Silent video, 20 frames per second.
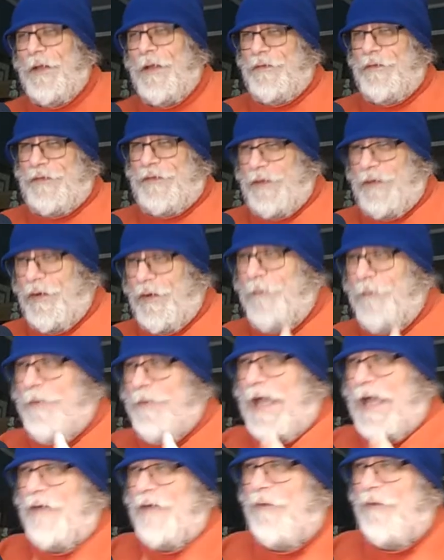She, her
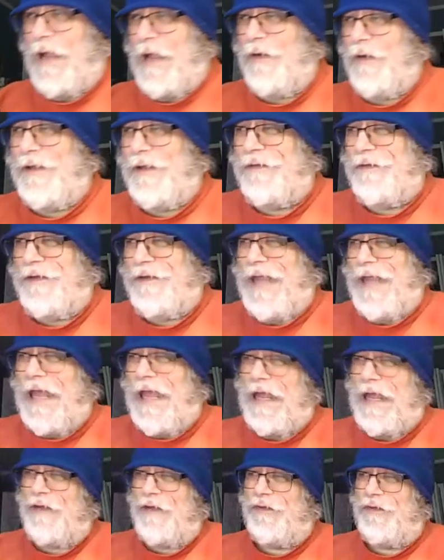background is in
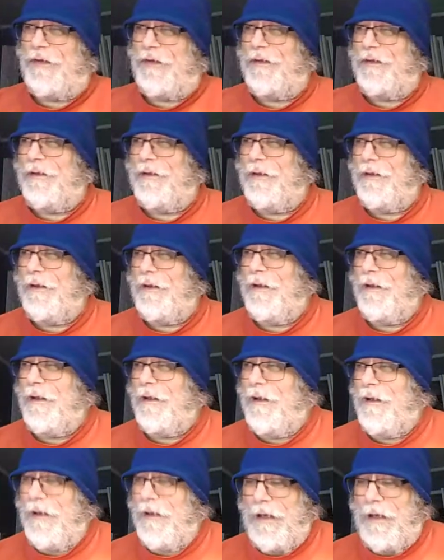action.
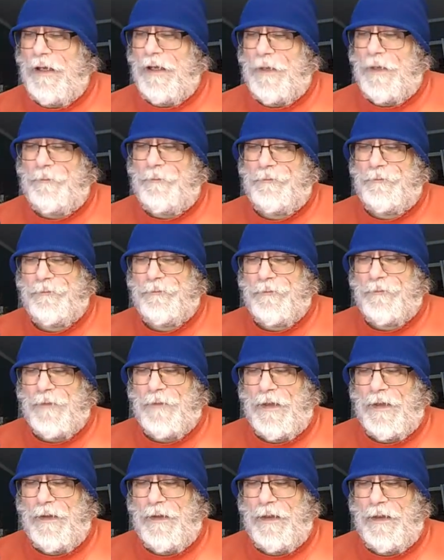Um,
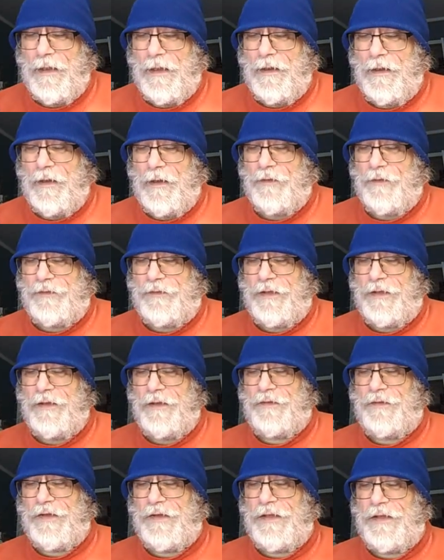uh, uh, she
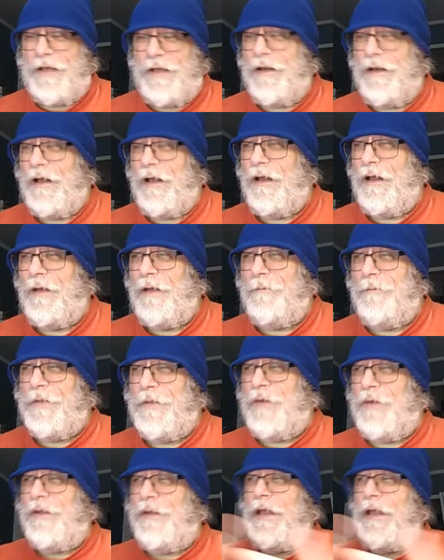she did uh,
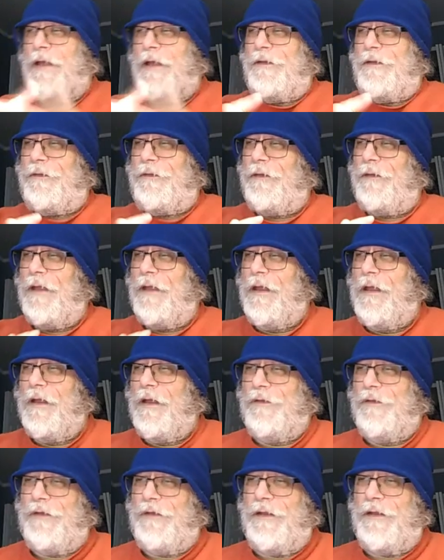Mutant X.
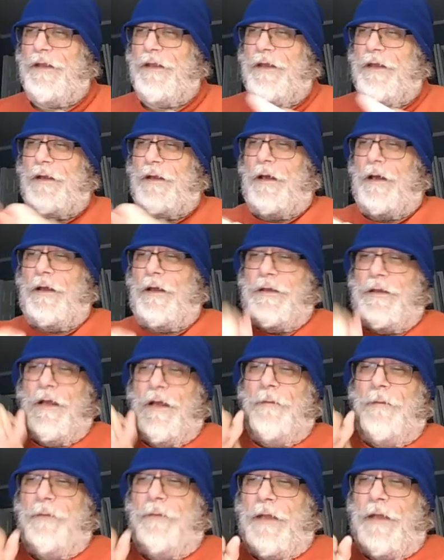She did uh,
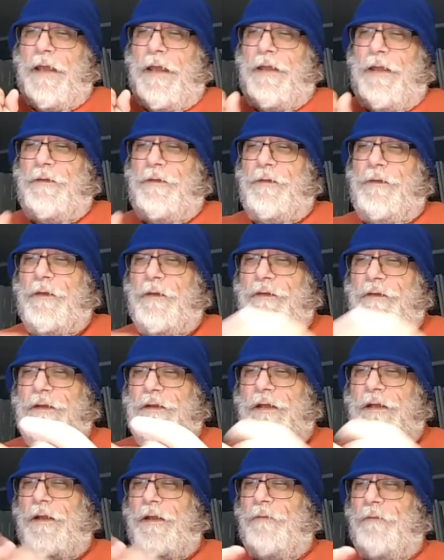Young Blades. She
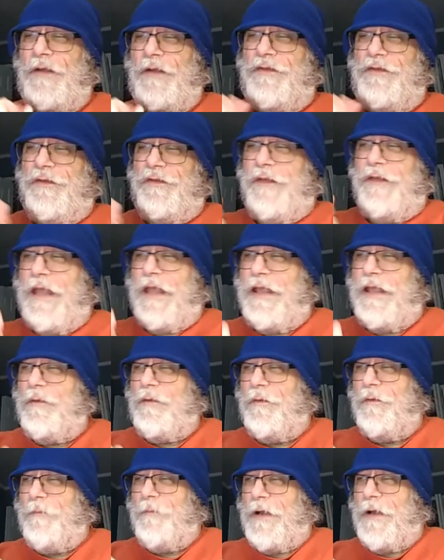did Adventures Inc.
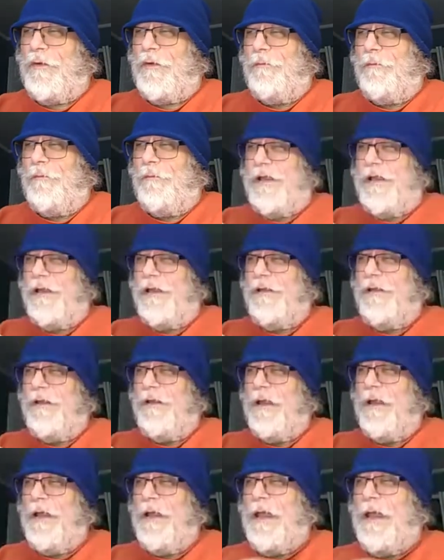with Michael Biehn,
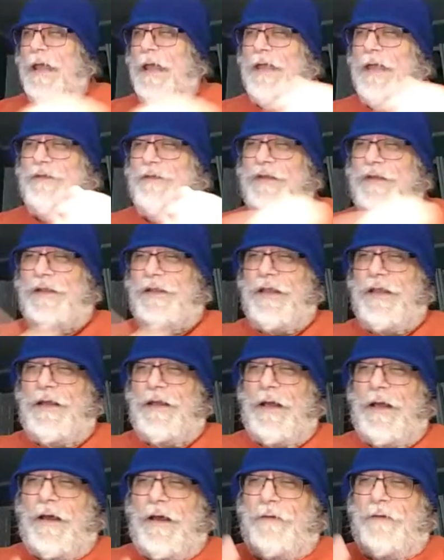and she did
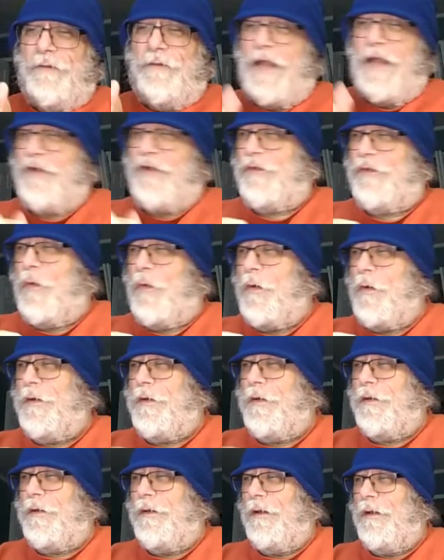uh, Flash
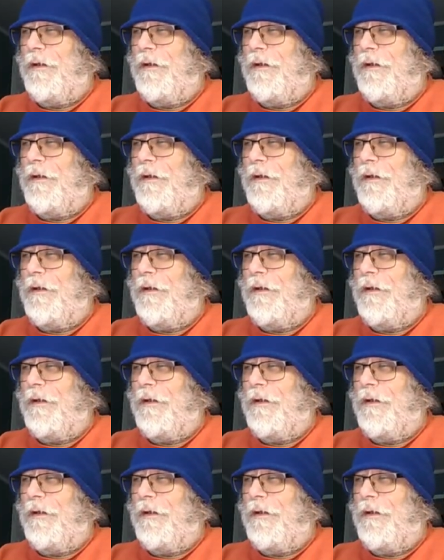Gordon.